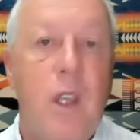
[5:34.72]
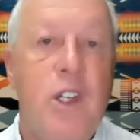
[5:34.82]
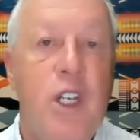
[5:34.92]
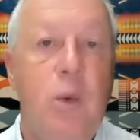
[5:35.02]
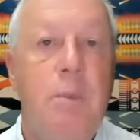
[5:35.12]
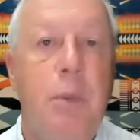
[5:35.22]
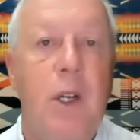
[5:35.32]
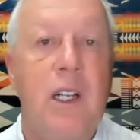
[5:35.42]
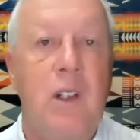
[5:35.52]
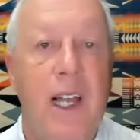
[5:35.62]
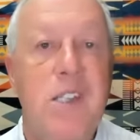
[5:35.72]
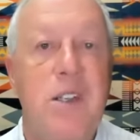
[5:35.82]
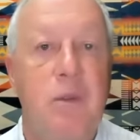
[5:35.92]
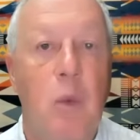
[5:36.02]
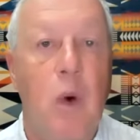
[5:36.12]
she would put a glass
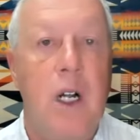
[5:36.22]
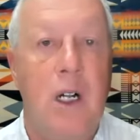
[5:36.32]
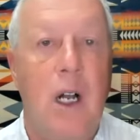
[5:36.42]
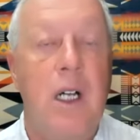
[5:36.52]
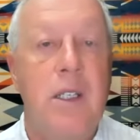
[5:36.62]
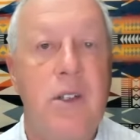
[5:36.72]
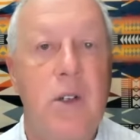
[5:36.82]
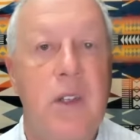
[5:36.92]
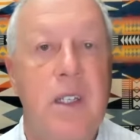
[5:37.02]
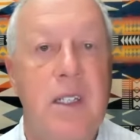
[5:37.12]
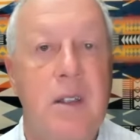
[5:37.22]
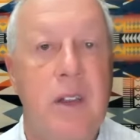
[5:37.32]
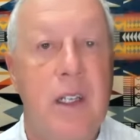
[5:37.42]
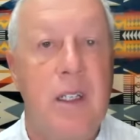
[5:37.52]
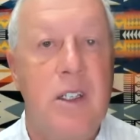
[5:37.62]
of water under
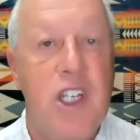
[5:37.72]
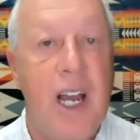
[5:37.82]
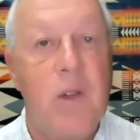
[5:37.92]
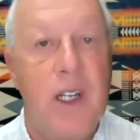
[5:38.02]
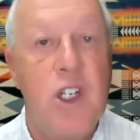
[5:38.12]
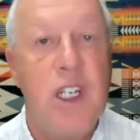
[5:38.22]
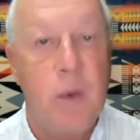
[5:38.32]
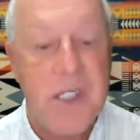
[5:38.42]
the chair that she